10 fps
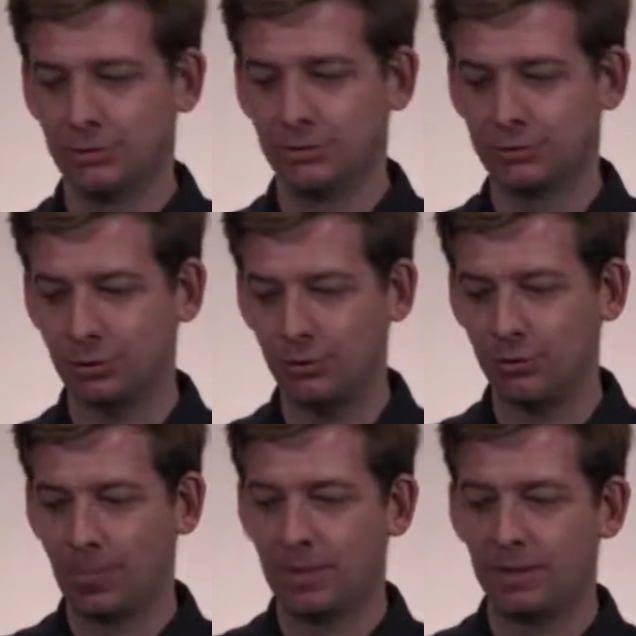So
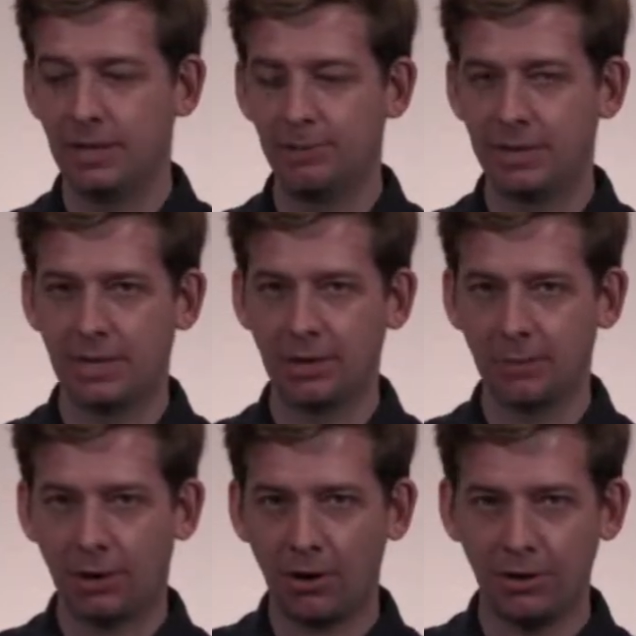can be
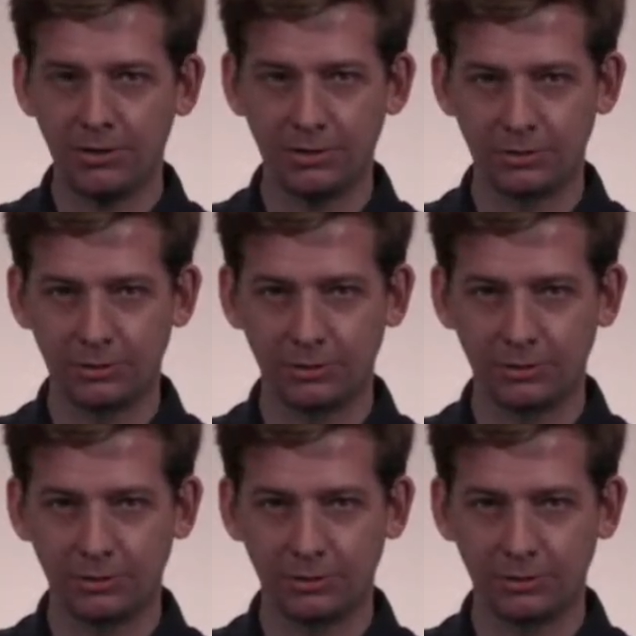hard to it